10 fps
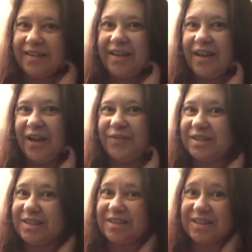Hubby
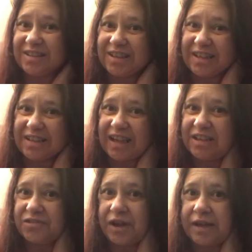says, shall I take you
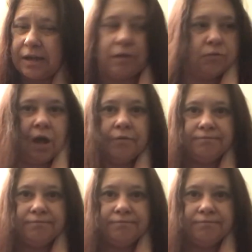to A&E? No.